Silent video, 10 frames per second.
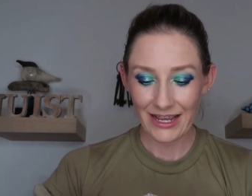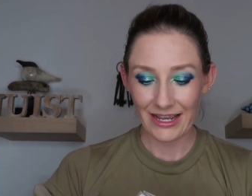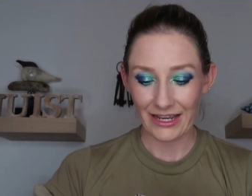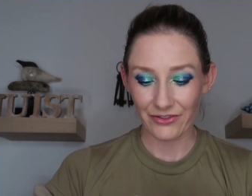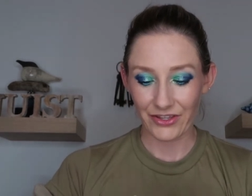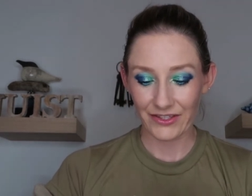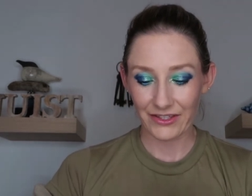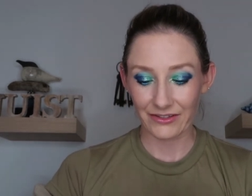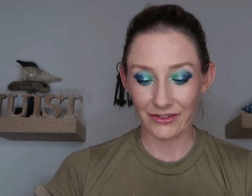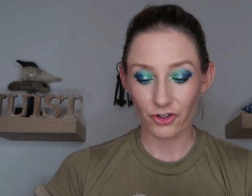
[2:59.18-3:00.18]
And this
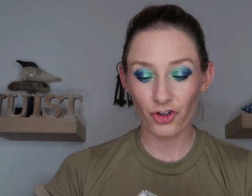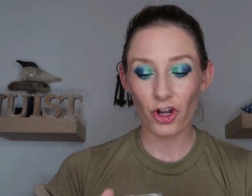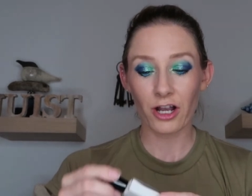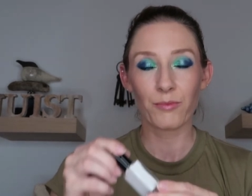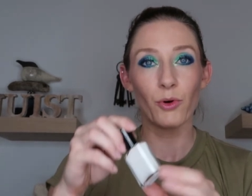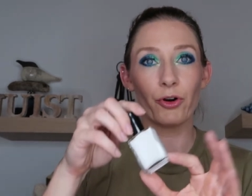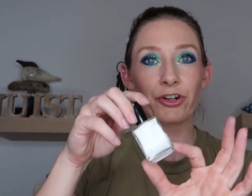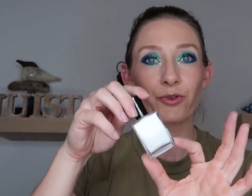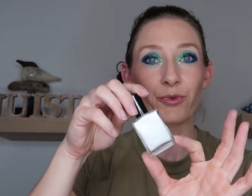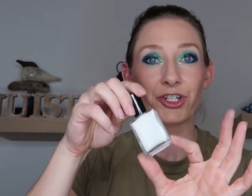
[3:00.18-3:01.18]
is
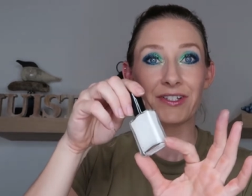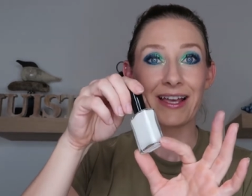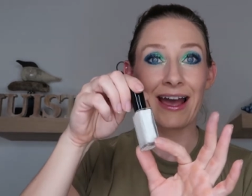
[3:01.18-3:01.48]
Chalkboard, which is